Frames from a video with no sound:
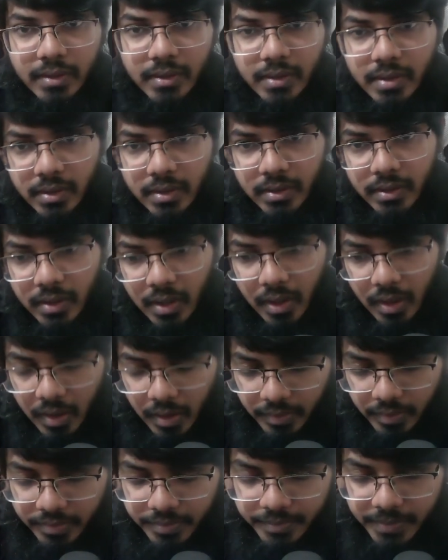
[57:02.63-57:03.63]
turn
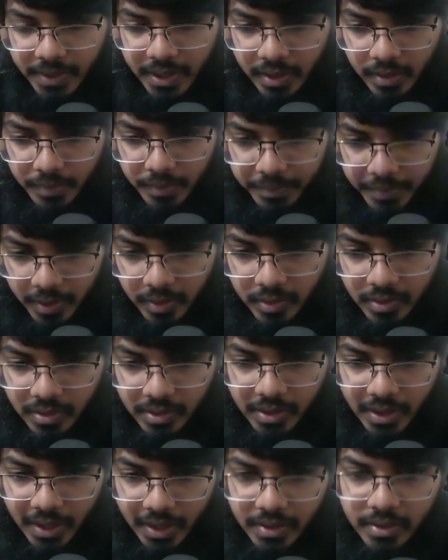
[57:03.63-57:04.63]
off my computer
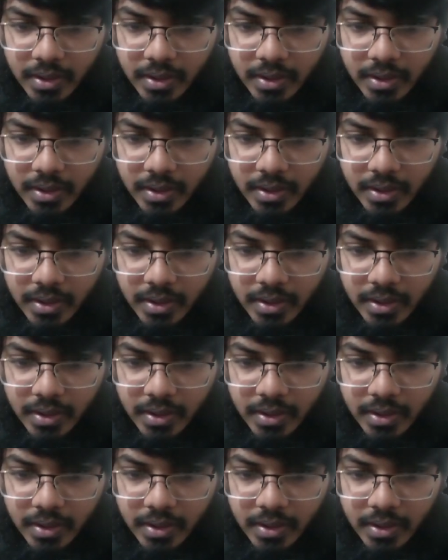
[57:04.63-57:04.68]
and